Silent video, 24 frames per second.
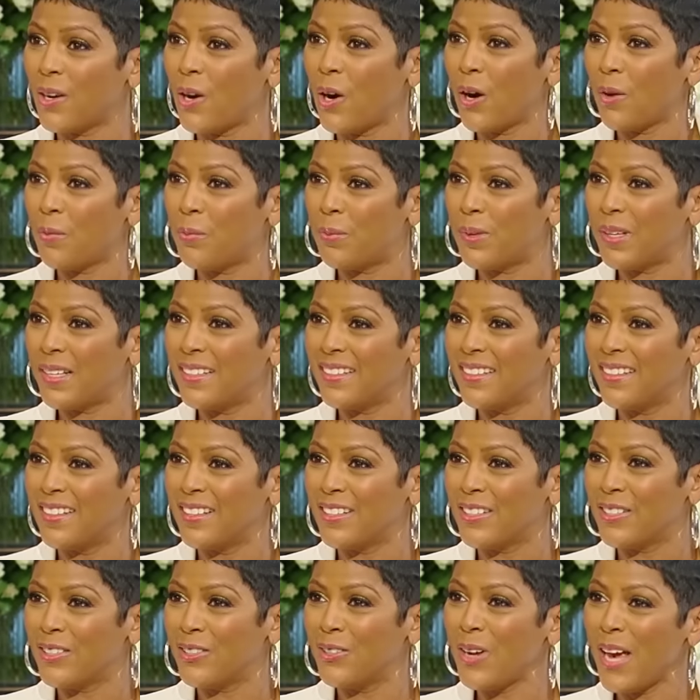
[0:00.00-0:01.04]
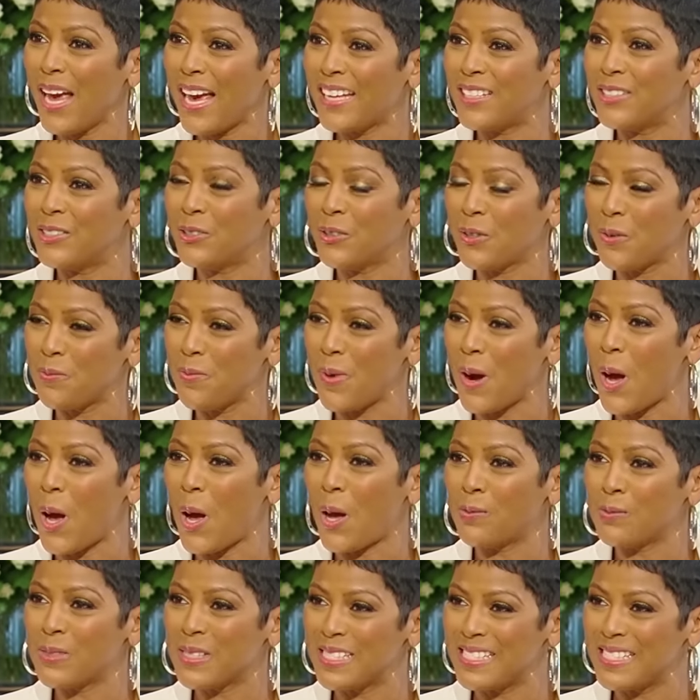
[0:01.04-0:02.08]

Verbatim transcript: carpet, you had your mom's